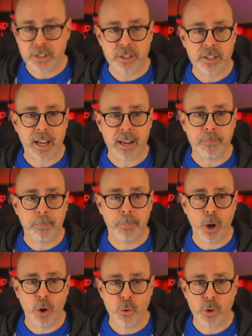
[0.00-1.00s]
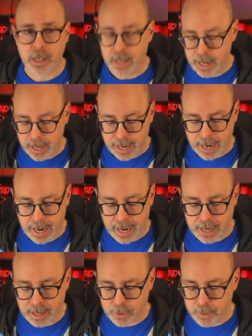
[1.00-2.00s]
to type poke
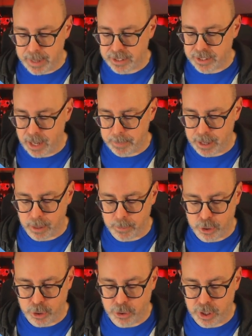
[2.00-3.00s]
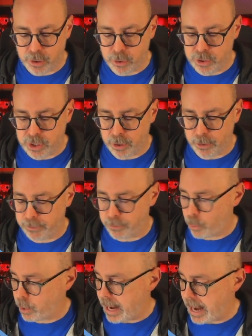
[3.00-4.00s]
and I'm going to mix it up here. I'm going to do
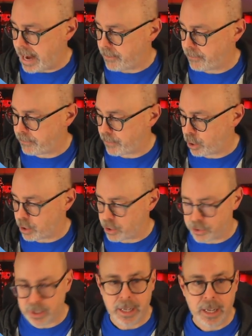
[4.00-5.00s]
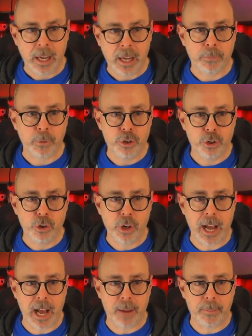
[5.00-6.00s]
2048 first. I'm going to do
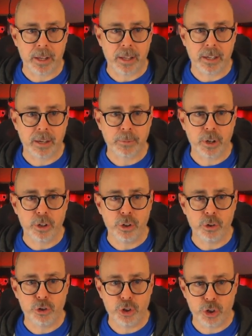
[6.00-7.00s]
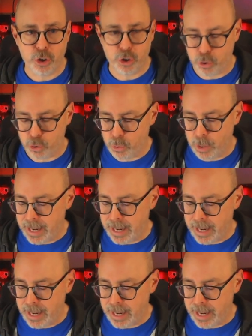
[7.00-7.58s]
comma and I'm going to do two.